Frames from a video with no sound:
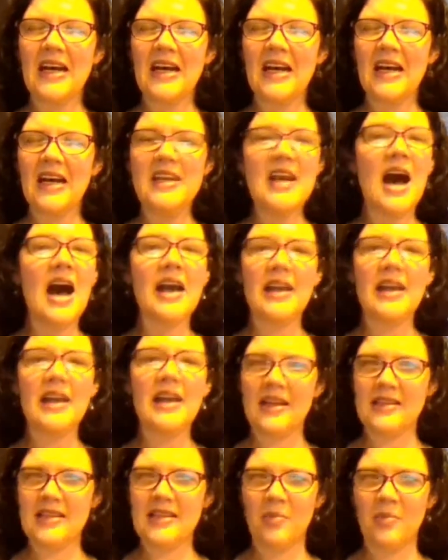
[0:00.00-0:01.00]
not an
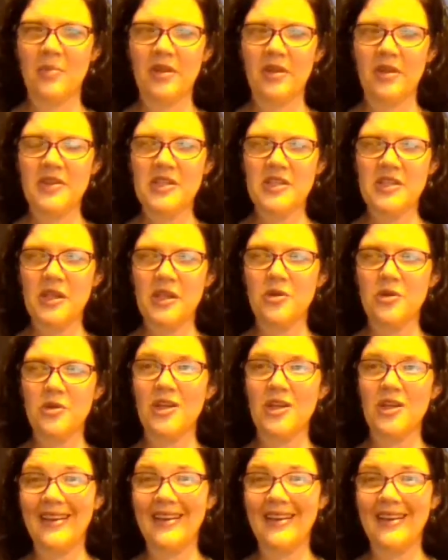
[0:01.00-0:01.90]
example of a solution.